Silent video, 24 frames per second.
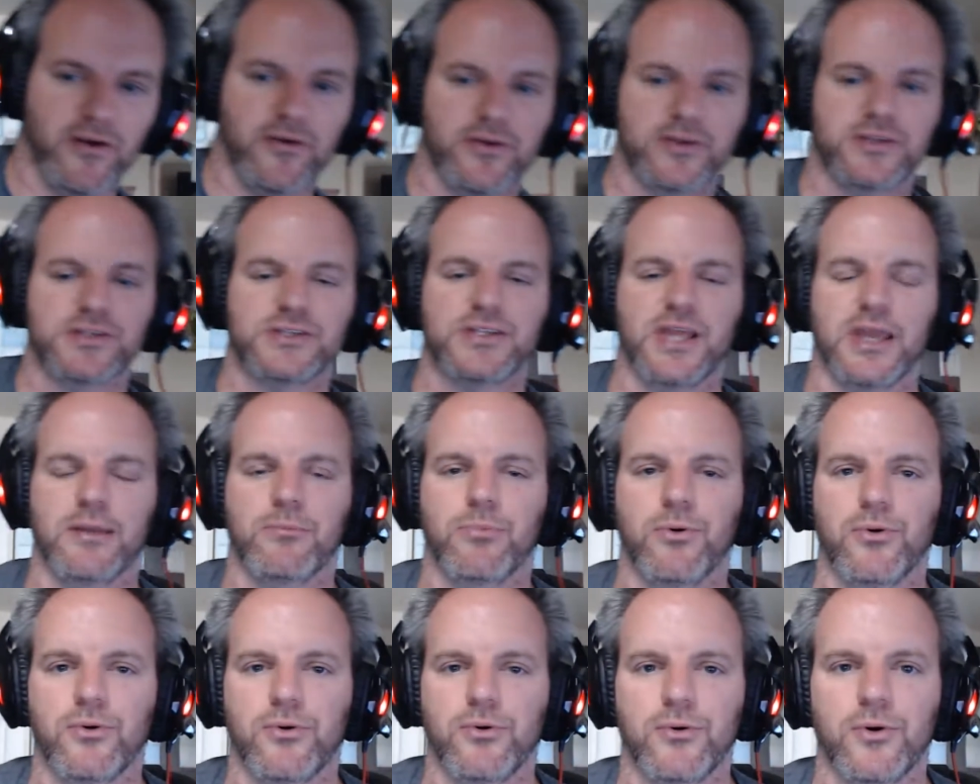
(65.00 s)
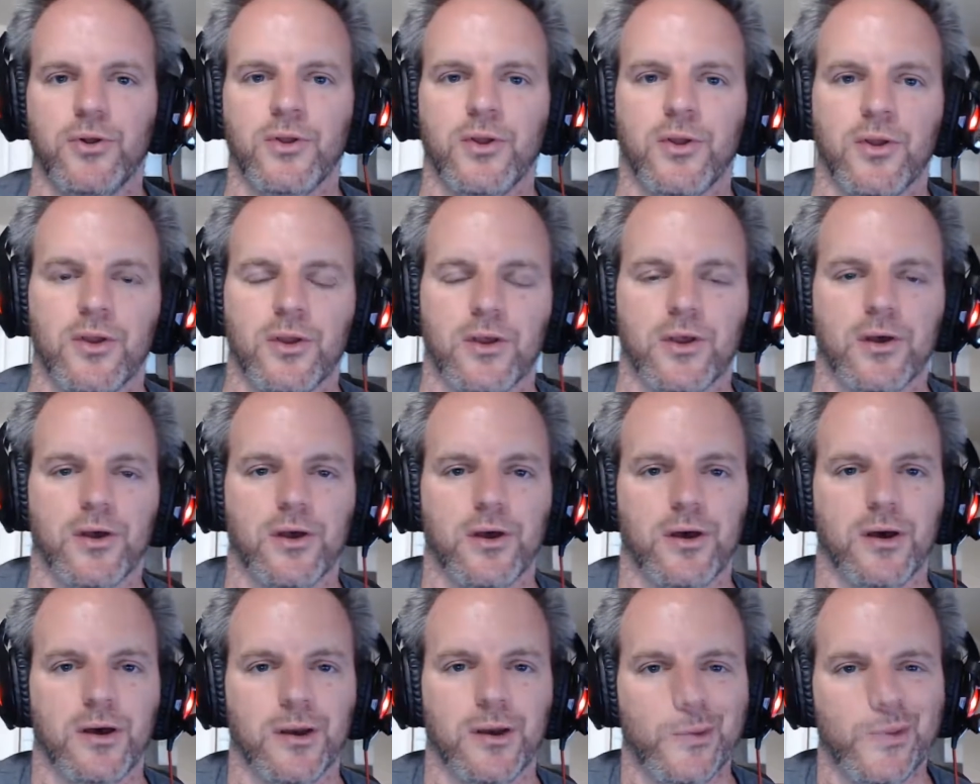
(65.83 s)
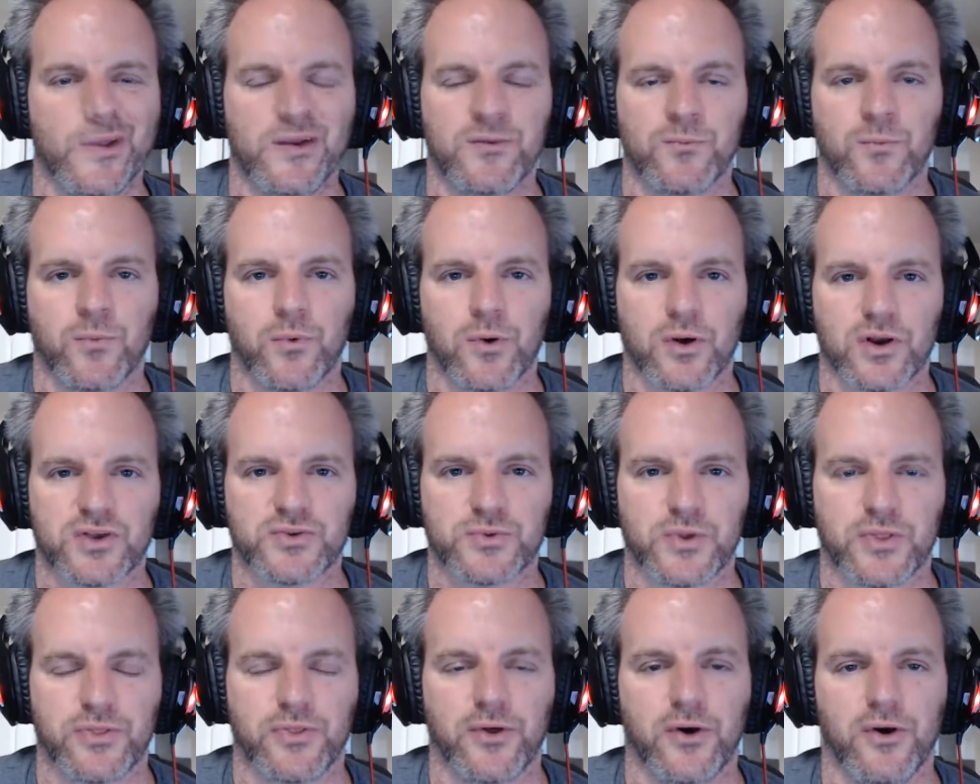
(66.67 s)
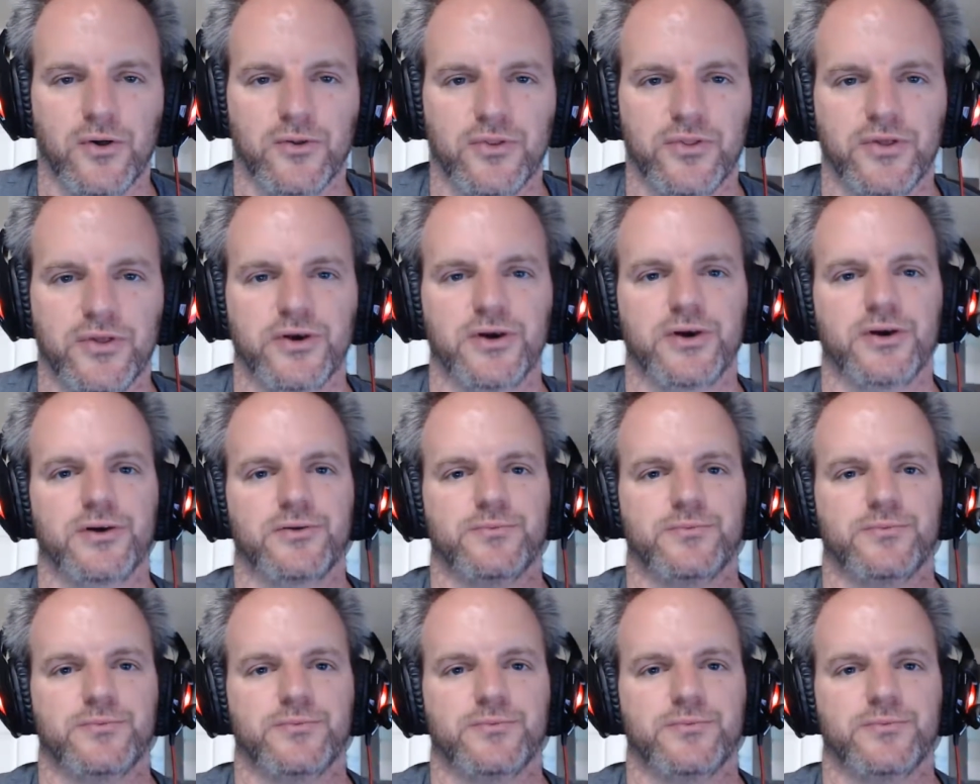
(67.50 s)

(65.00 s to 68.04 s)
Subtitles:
stable, and then works with all the